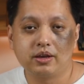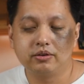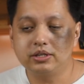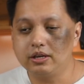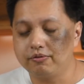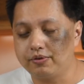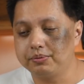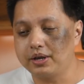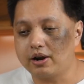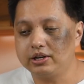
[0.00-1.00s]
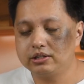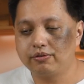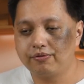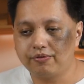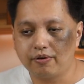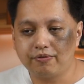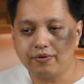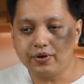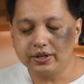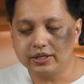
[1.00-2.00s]
You see, from the RX
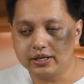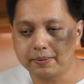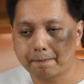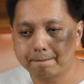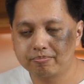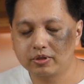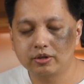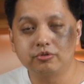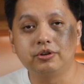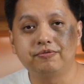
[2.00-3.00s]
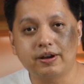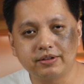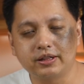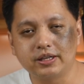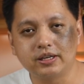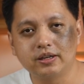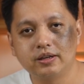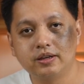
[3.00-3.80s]
480 to the 590,